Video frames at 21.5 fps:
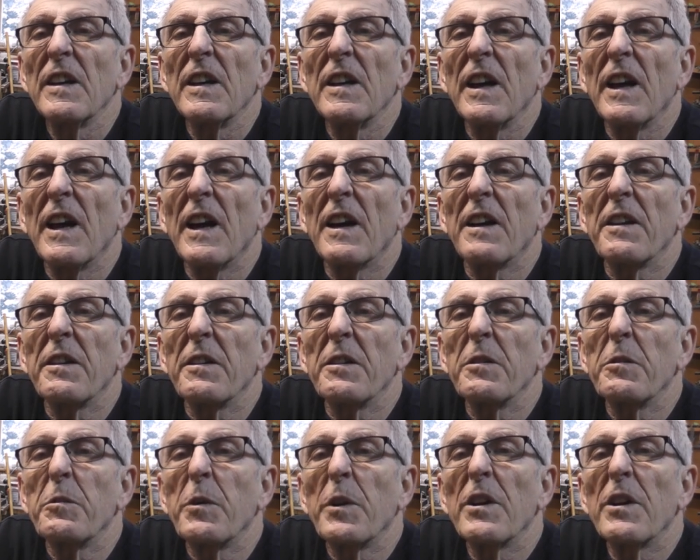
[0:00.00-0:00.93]
And
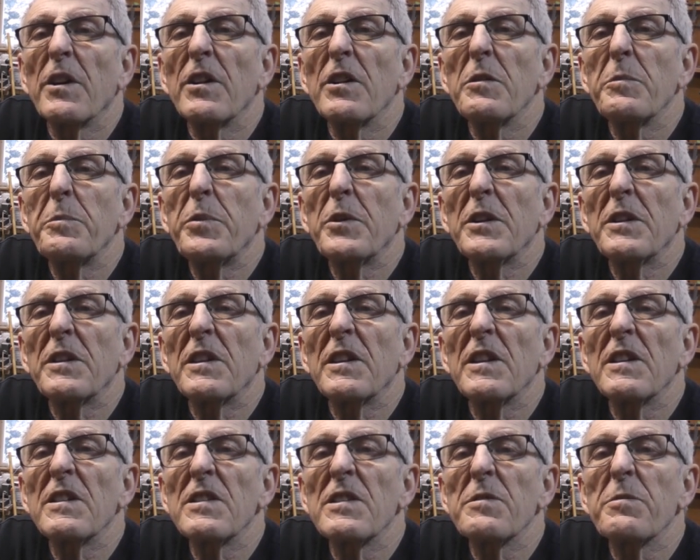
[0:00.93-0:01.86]
where you put
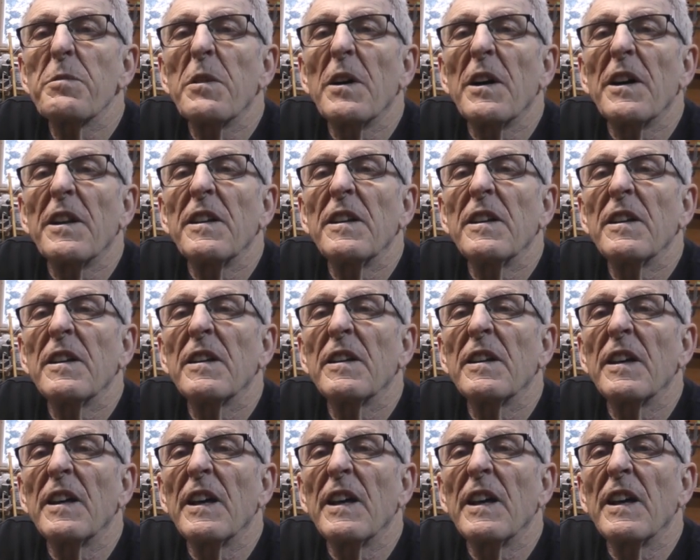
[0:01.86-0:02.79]
this one
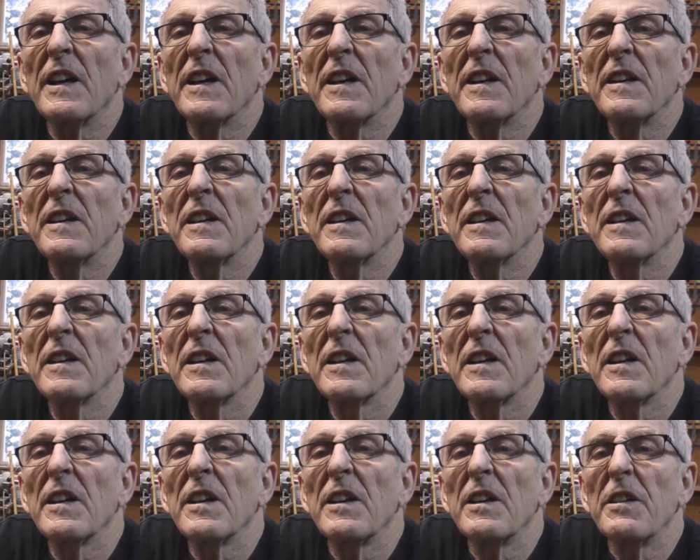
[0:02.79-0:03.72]
in,
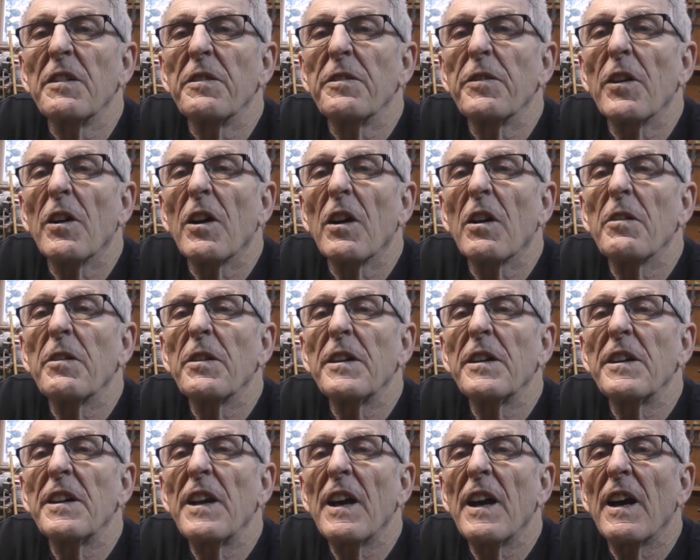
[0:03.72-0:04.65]
you follow
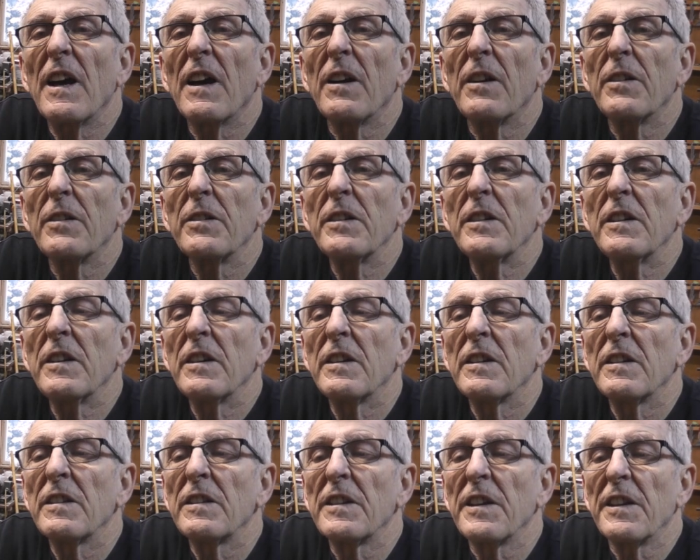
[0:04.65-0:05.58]
it down
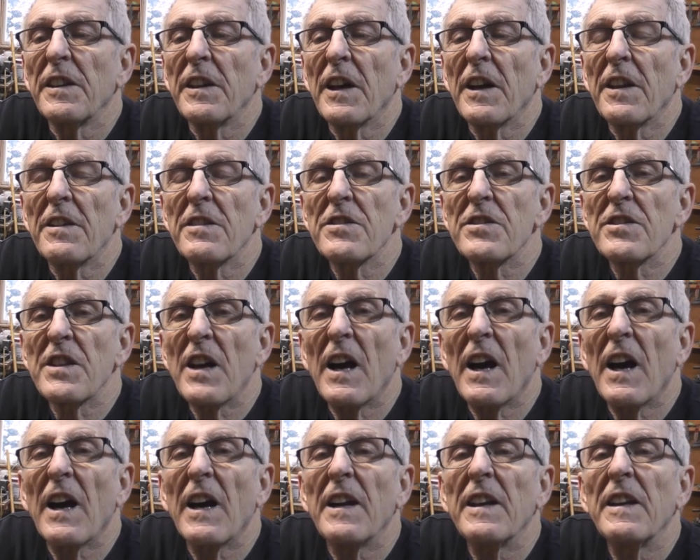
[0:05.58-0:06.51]
to the other
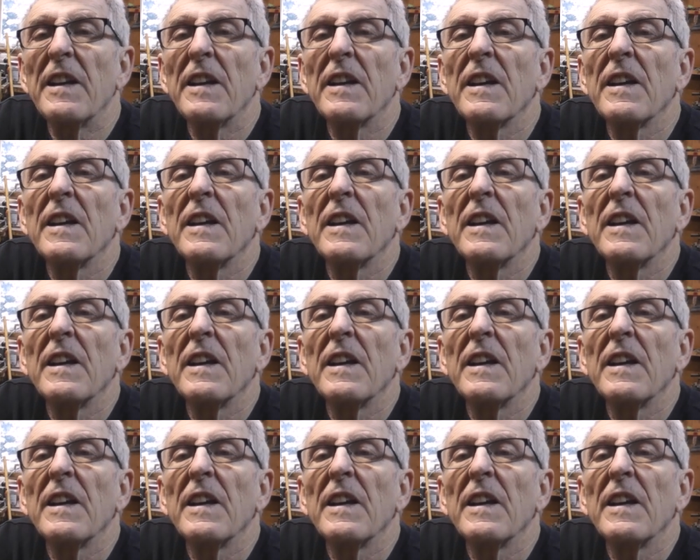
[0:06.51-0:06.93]
side.